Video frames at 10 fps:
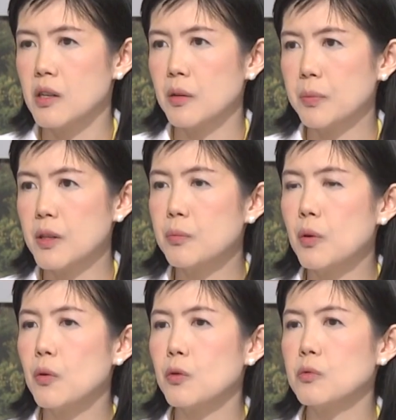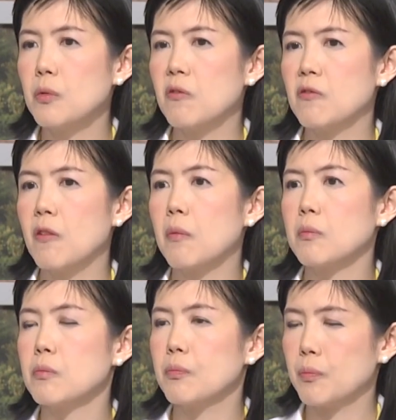people from
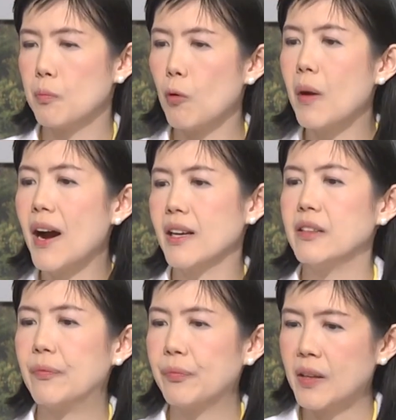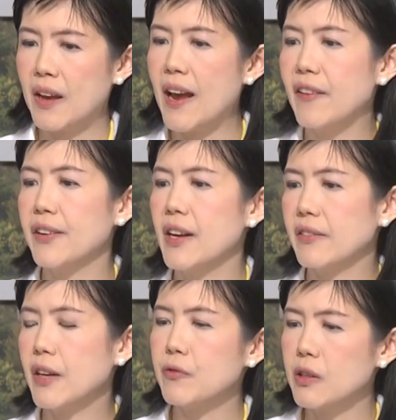mobile area
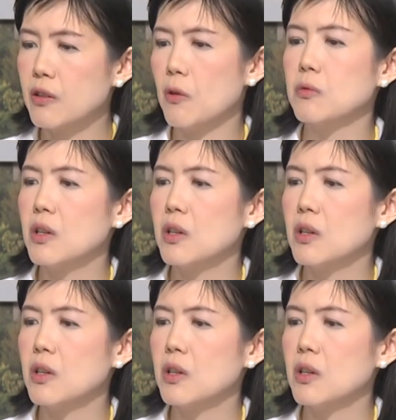that we go.